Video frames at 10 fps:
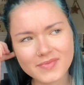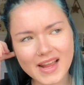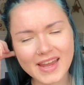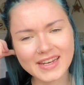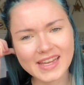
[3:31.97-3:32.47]

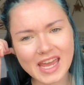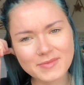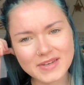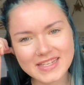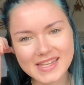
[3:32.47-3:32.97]
And he
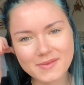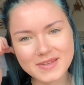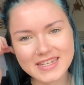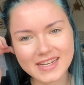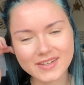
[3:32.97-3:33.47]
came and he sat
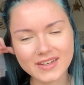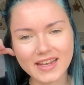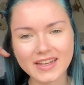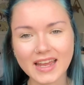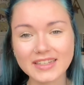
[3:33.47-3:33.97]
me down,
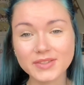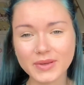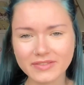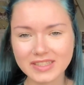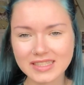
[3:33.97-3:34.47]
and so
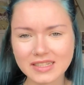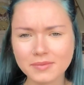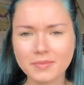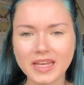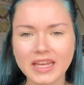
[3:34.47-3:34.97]
he
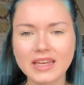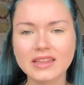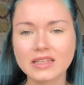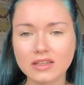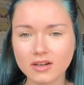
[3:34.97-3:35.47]
visited me
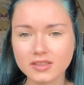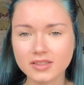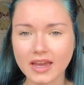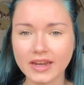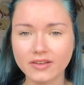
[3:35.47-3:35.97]
in the
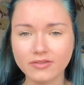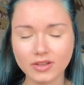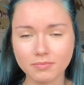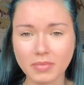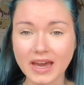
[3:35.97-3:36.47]
locked kind of
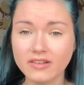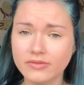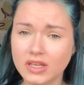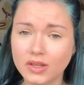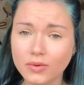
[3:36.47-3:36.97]
part
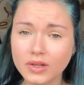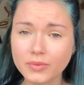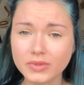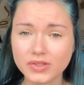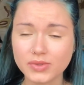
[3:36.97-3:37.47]
of the
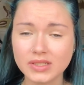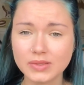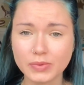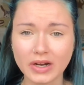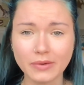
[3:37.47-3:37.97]
unit, which
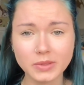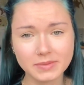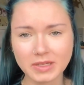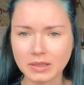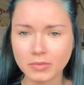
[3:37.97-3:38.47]
was where I was
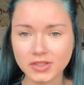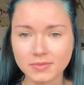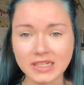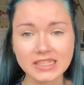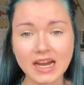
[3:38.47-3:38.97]
spending most
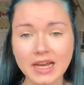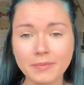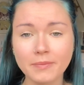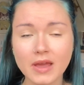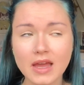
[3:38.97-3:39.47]
of my
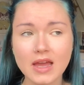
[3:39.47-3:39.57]
time